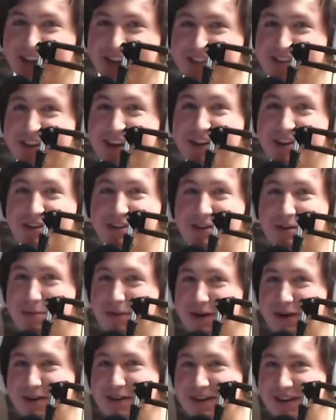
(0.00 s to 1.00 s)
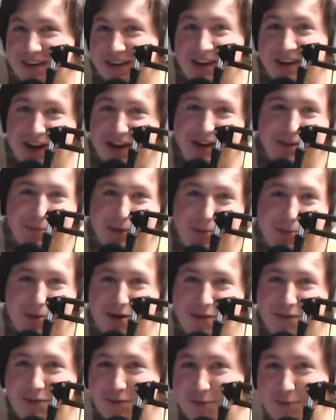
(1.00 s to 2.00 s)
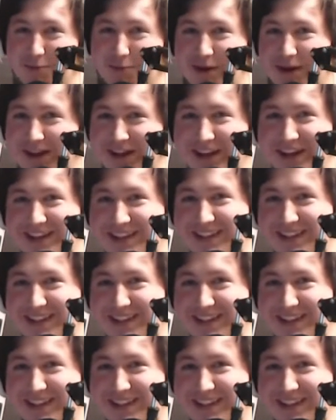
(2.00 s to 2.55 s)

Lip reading: actually not about waffles or pancakes.